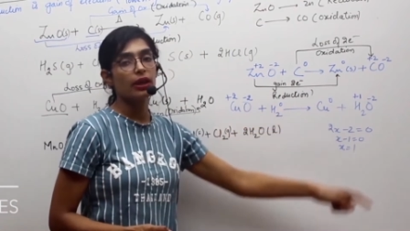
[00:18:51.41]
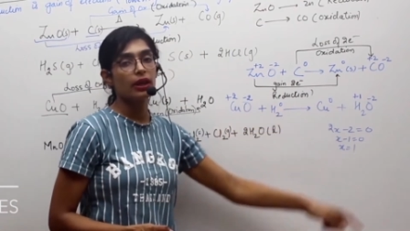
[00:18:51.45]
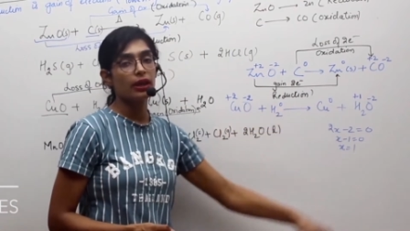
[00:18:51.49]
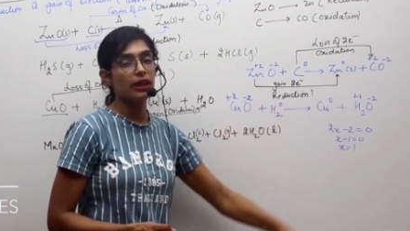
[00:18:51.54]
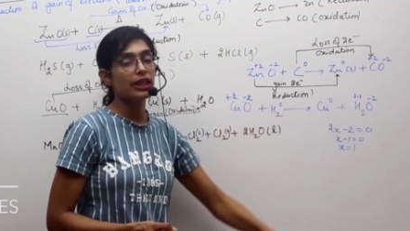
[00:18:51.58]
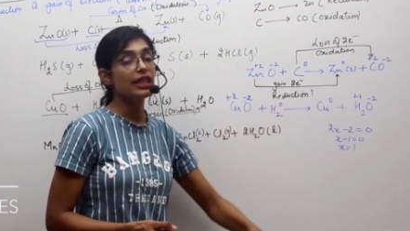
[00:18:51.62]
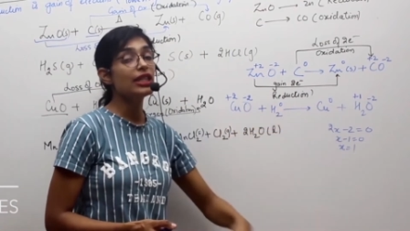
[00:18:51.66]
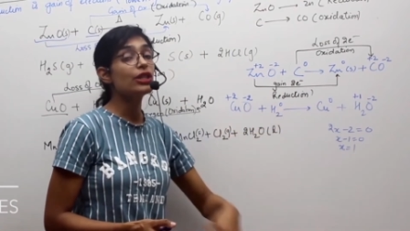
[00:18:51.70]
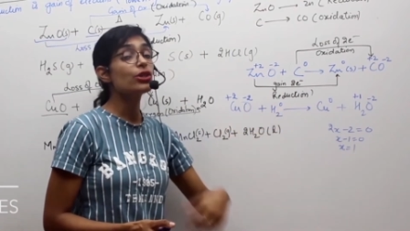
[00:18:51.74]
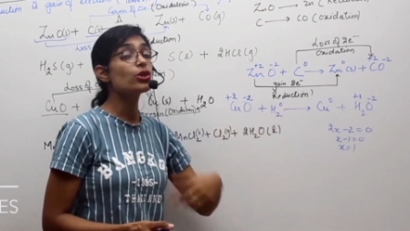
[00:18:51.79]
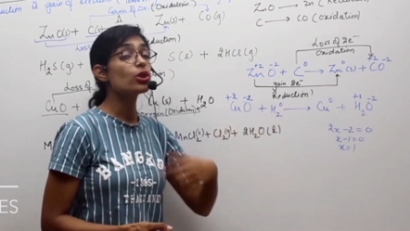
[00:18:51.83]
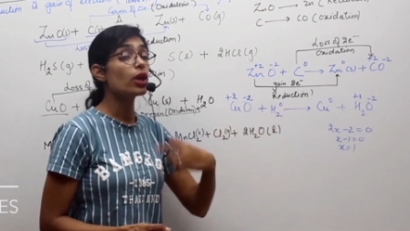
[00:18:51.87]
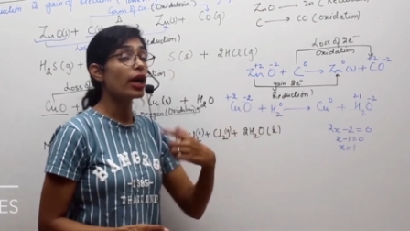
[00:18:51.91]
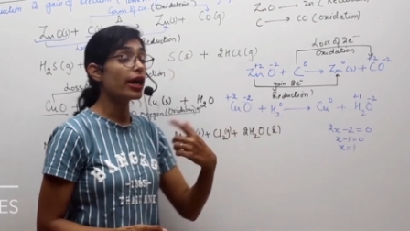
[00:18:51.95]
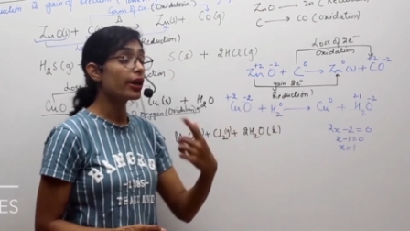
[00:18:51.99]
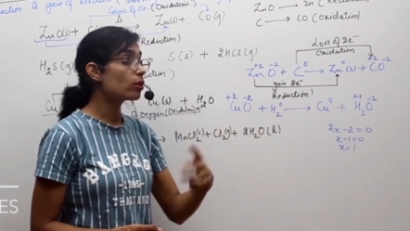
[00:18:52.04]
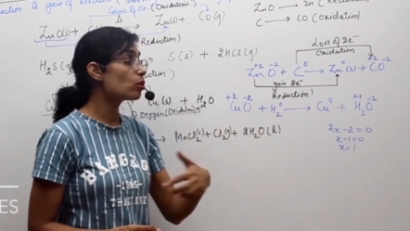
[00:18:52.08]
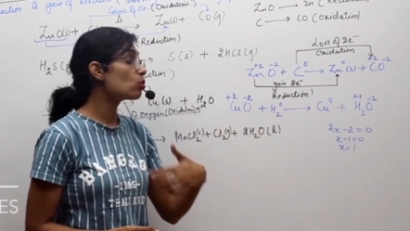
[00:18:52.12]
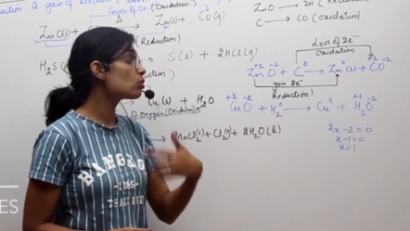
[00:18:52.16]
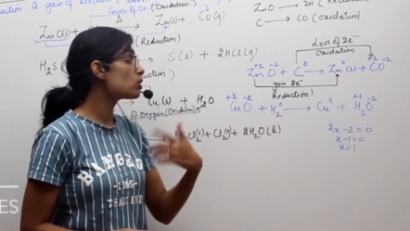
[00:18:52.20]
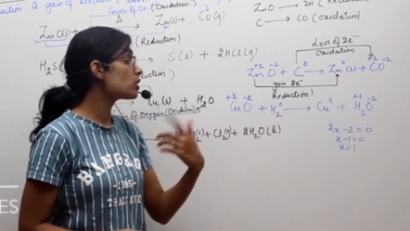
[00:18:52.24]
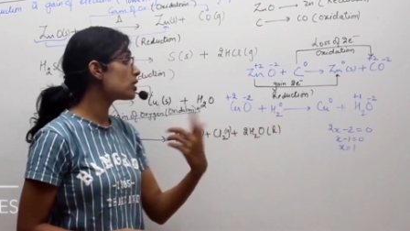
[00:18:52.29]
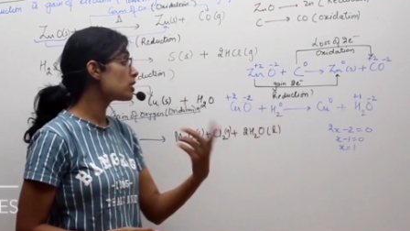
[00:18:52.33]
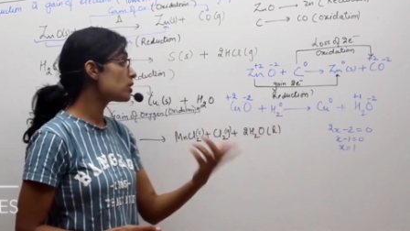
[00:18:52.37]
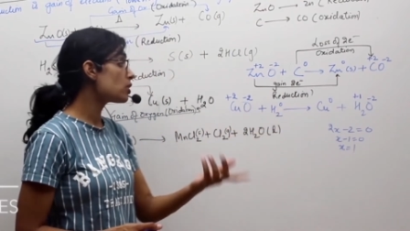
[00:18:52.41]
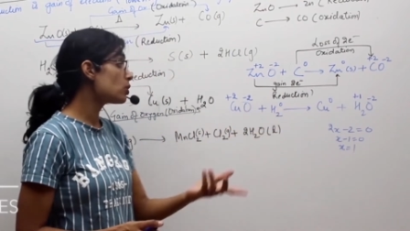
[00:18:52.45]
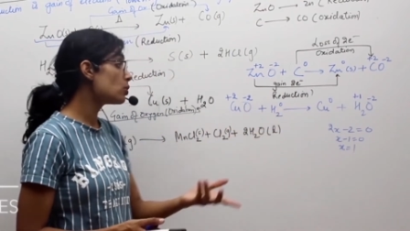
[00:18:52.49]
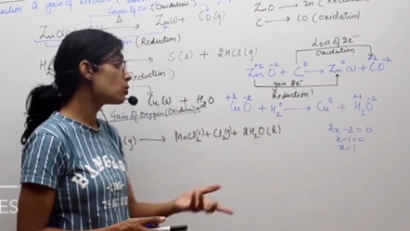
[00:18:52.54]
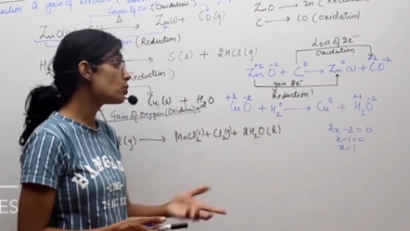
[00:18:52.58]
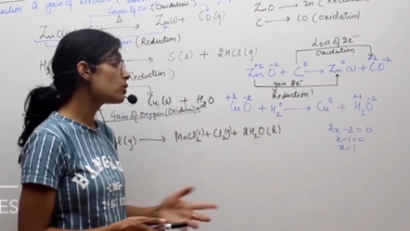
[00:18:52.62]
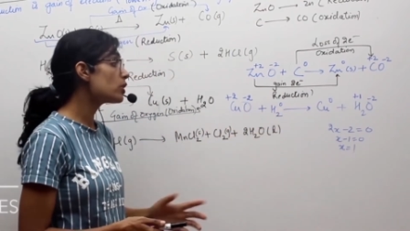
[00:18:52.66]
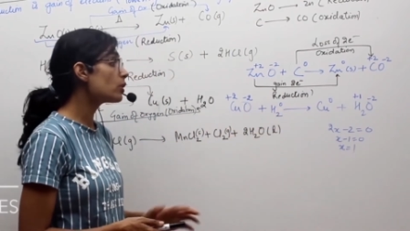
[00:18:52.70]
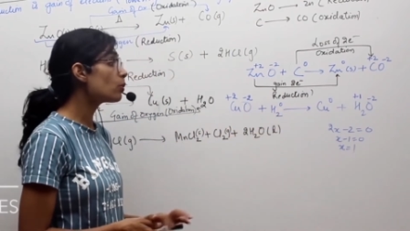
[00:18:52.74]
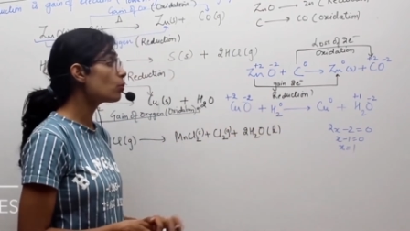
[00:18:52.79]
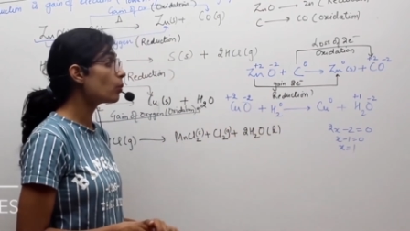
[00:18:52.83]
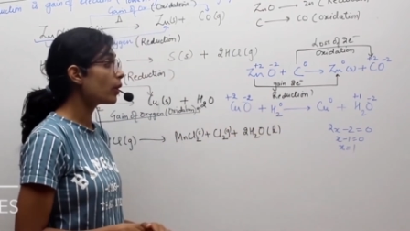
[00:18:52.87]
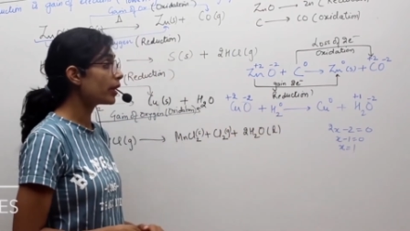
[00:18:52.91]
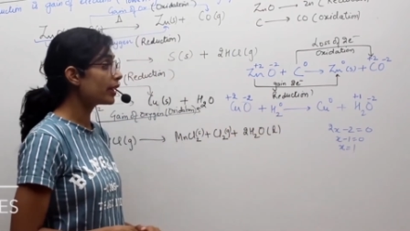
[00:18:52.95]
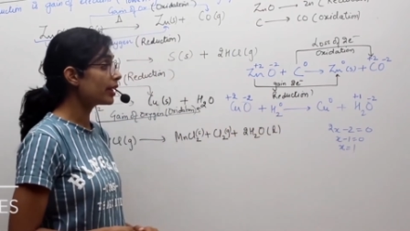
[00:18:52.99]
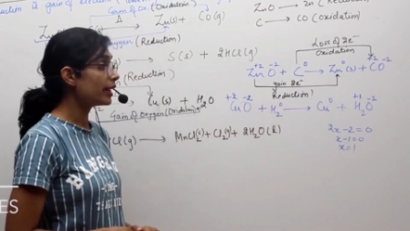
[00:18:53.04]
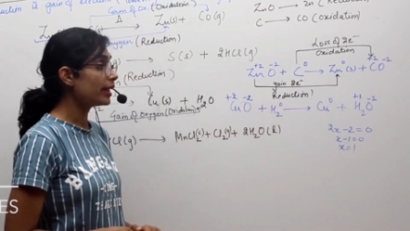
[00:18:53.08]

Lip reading: Each hydrogen is losing 1